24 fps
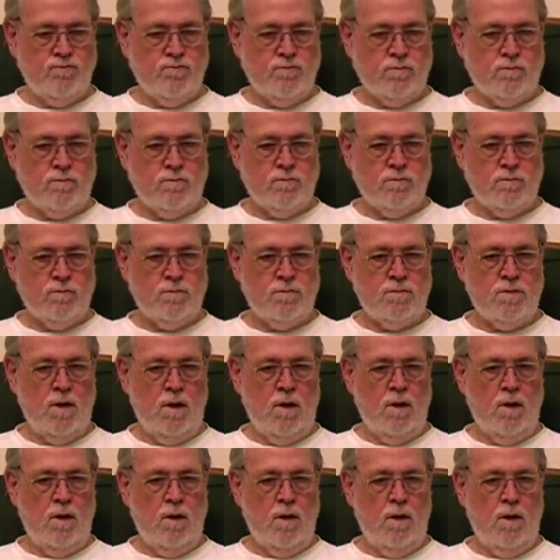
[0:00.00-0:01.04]

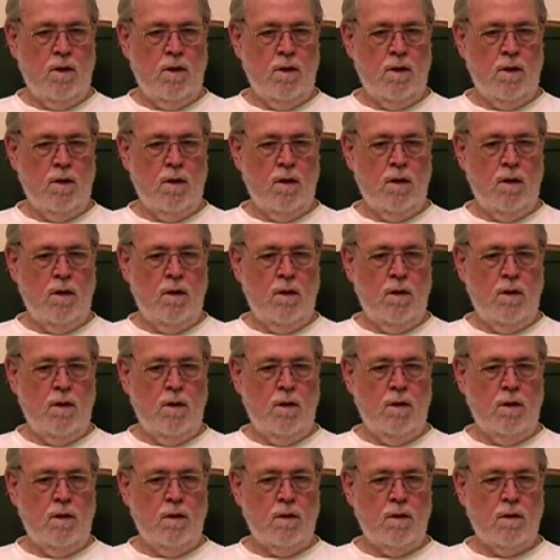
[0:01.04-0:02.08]

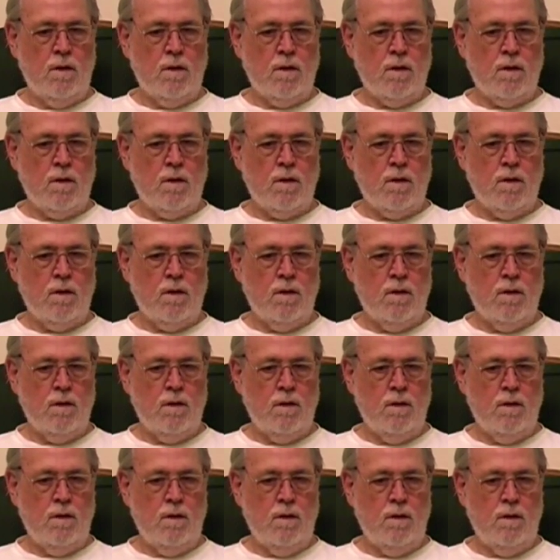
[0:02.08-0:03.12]

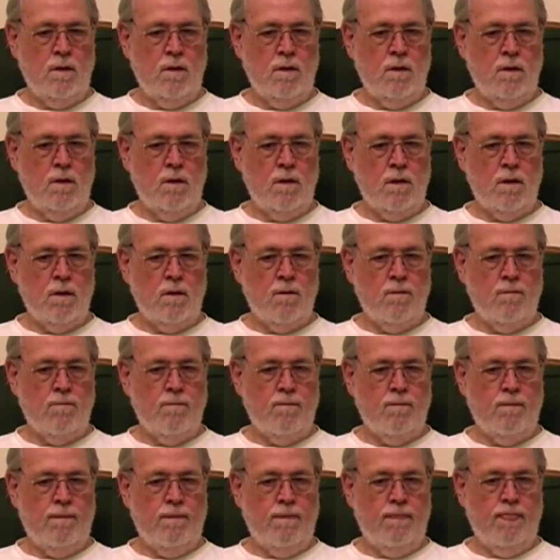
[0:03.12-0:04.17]

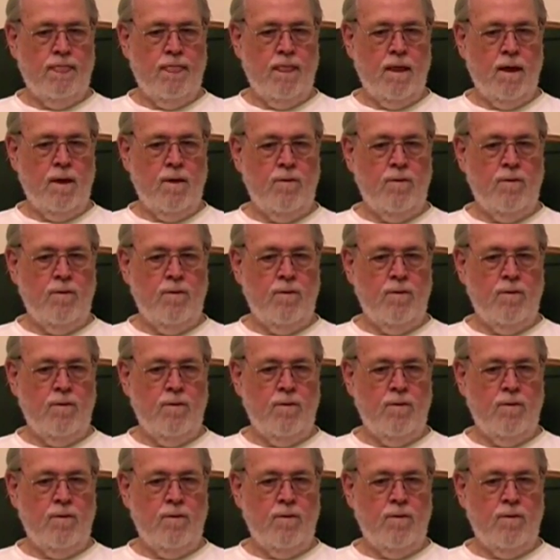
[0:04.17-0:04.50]
(no one is talking)